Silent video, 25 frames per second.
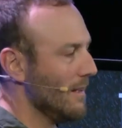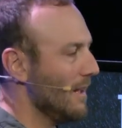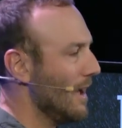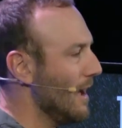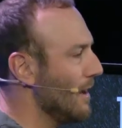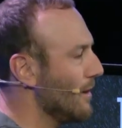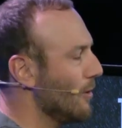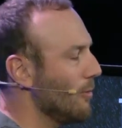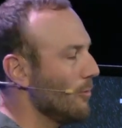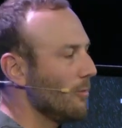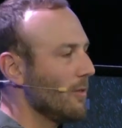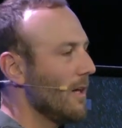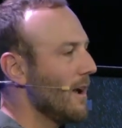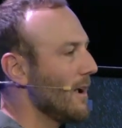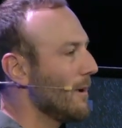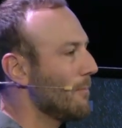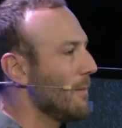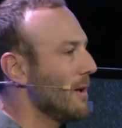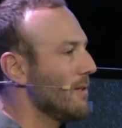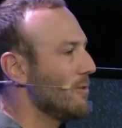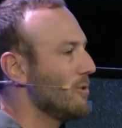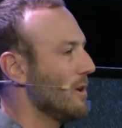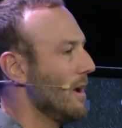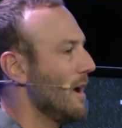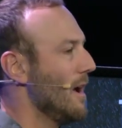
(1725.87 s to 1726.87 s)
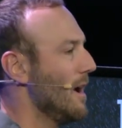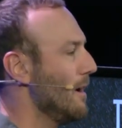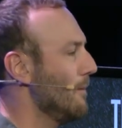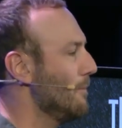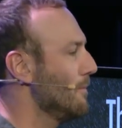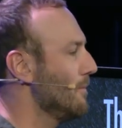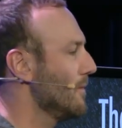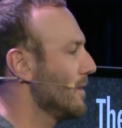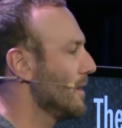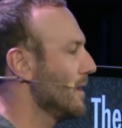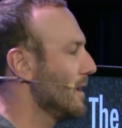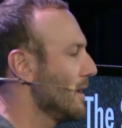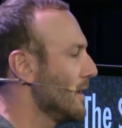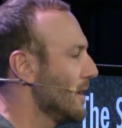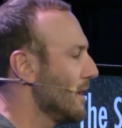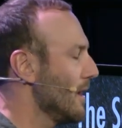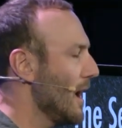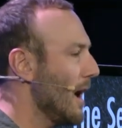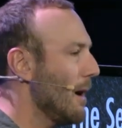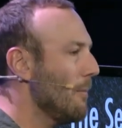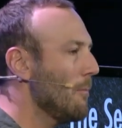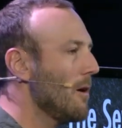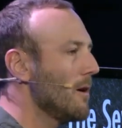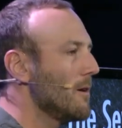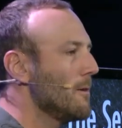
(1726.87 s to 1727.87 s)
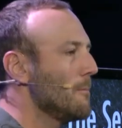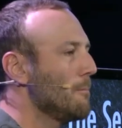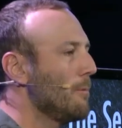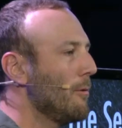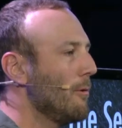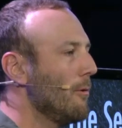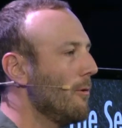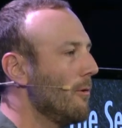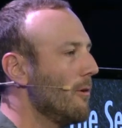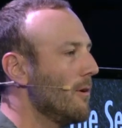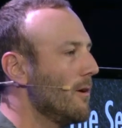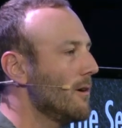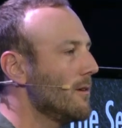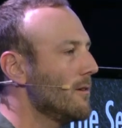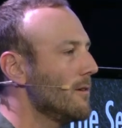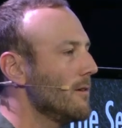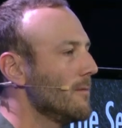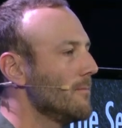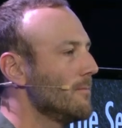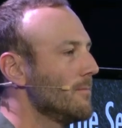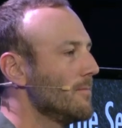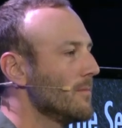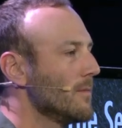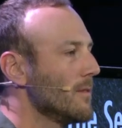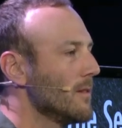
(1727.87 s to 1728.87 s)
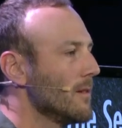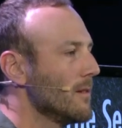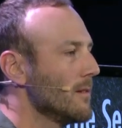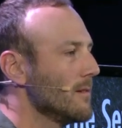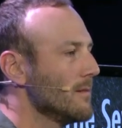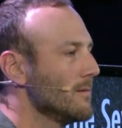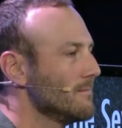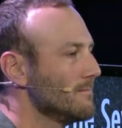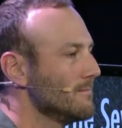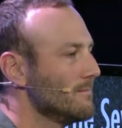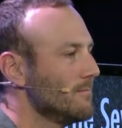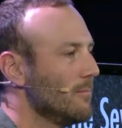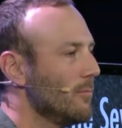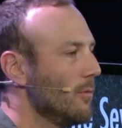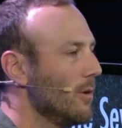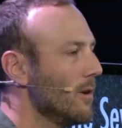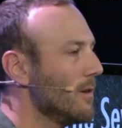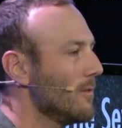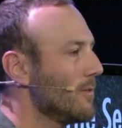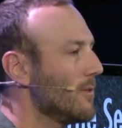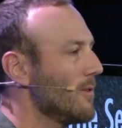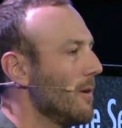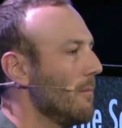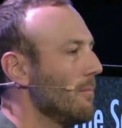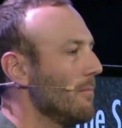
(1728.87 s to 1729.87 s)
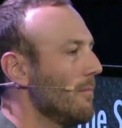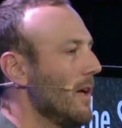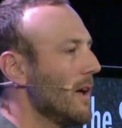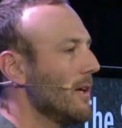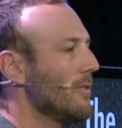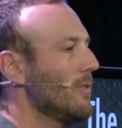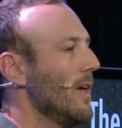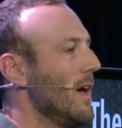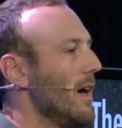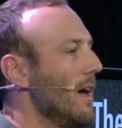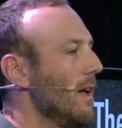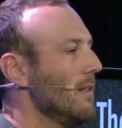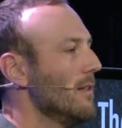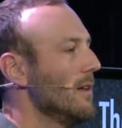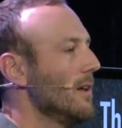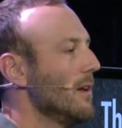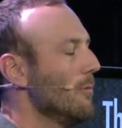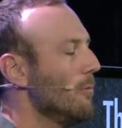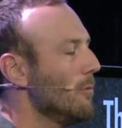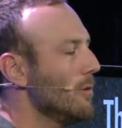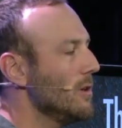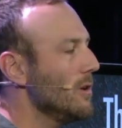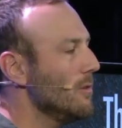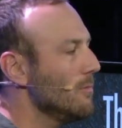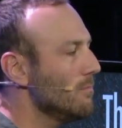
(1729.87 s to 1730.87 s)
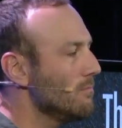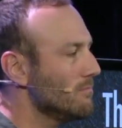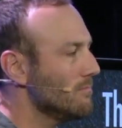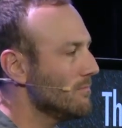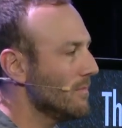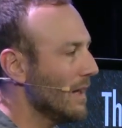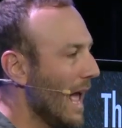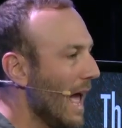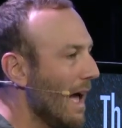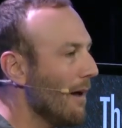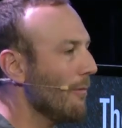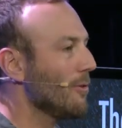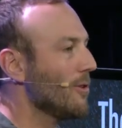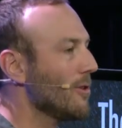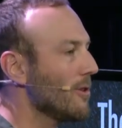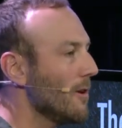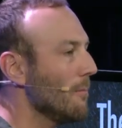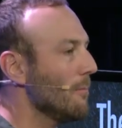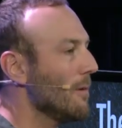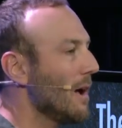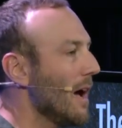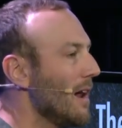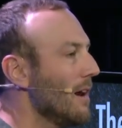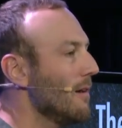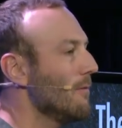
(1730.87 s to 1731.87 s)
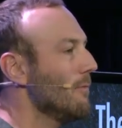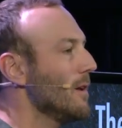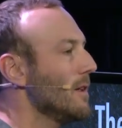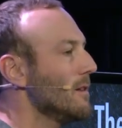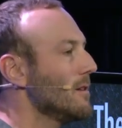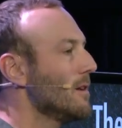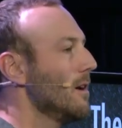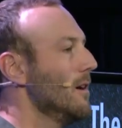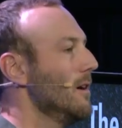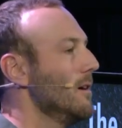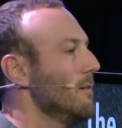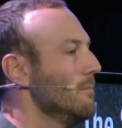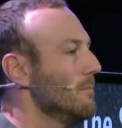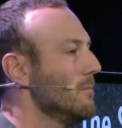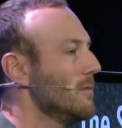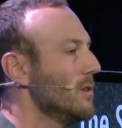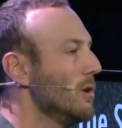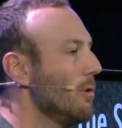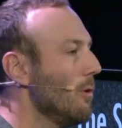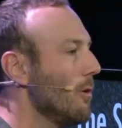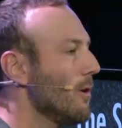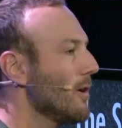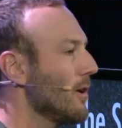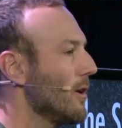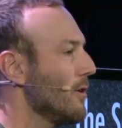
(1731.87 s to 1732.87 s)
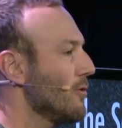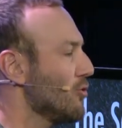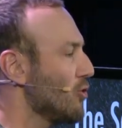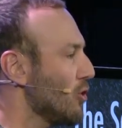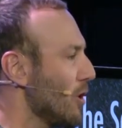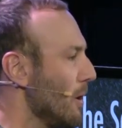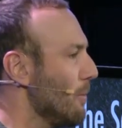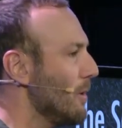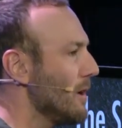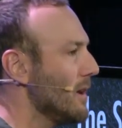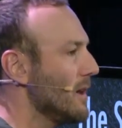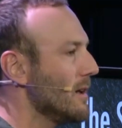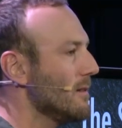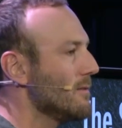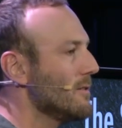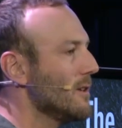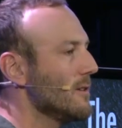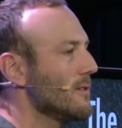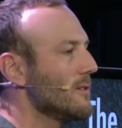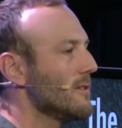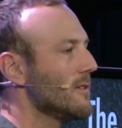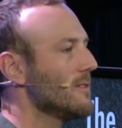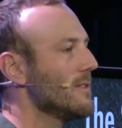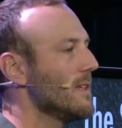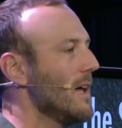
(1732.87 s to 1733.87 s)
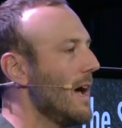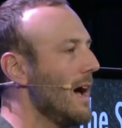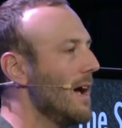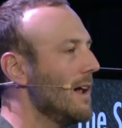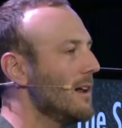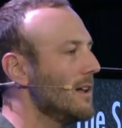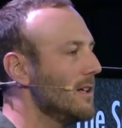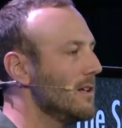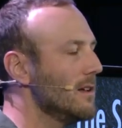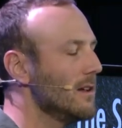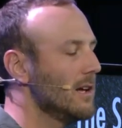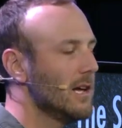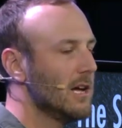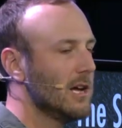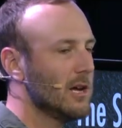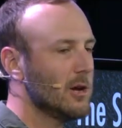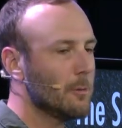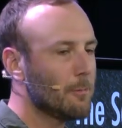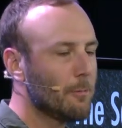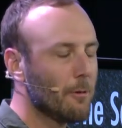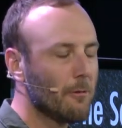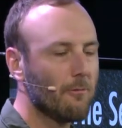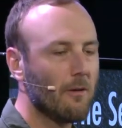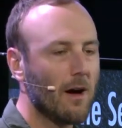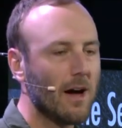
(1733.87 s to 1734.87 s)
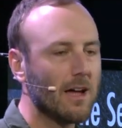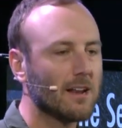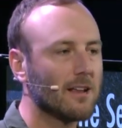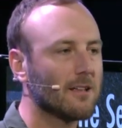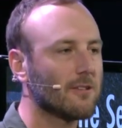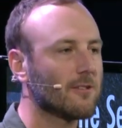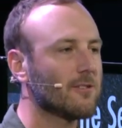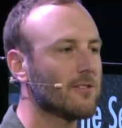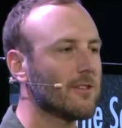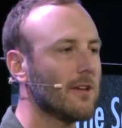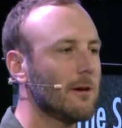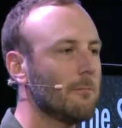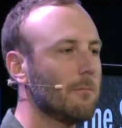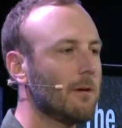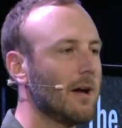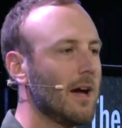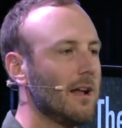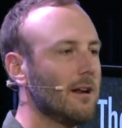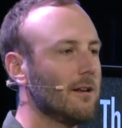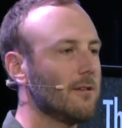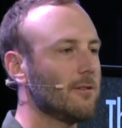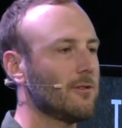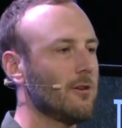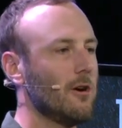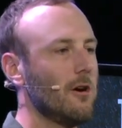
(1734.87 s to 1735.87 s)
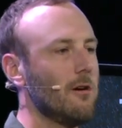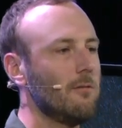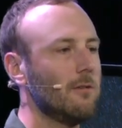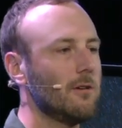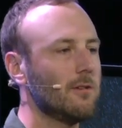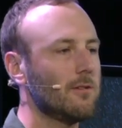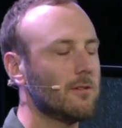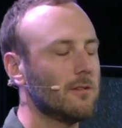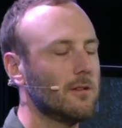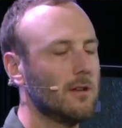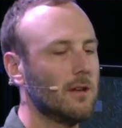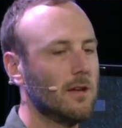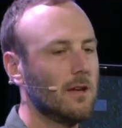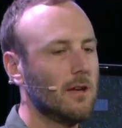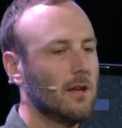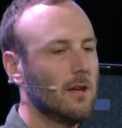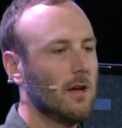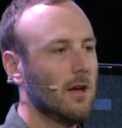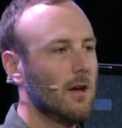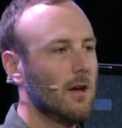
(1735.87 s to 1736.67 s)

I don't like my job. I'm unemployed, or what it's something like that well you have some kind of income you are contributing to society you're providing some kind of service